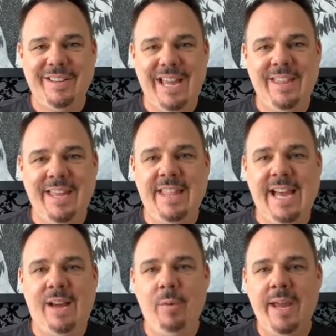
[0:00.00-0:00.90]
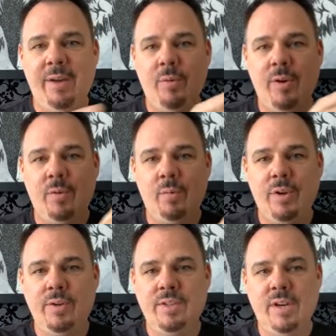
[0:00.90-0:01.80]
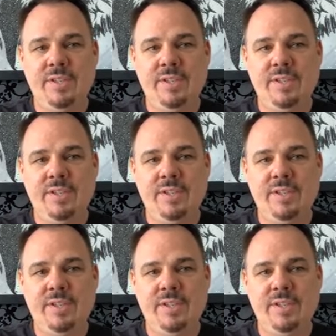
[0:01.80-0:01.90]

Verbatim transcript: And then that way, when we're using